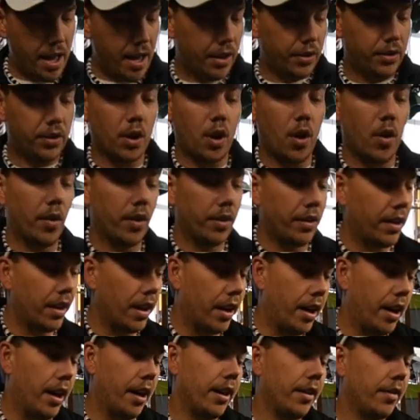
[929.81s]
So
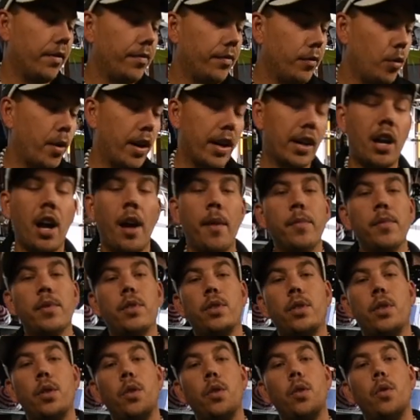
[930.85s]
the when it comes
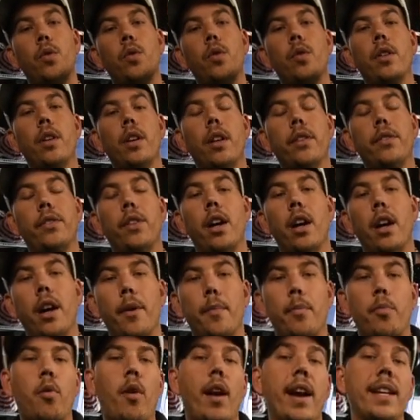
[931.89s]
to the
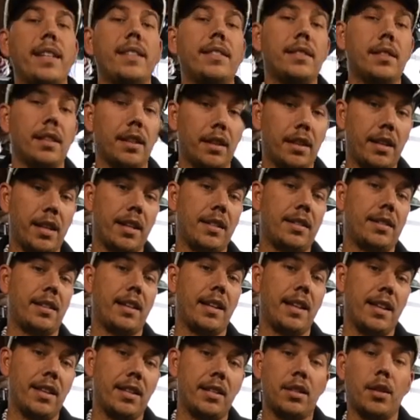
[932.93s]
price, this
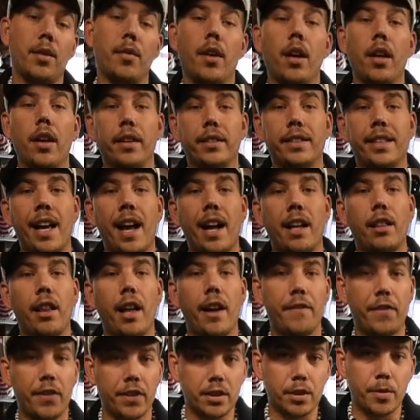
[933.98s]
is the uh,
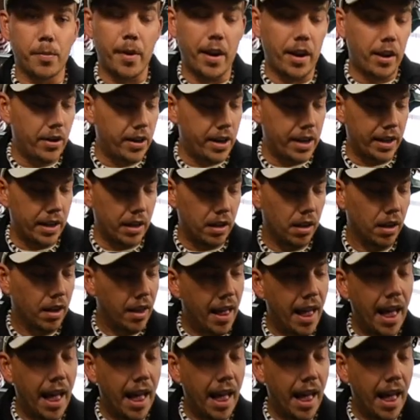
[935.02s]
TackLife is the better deal.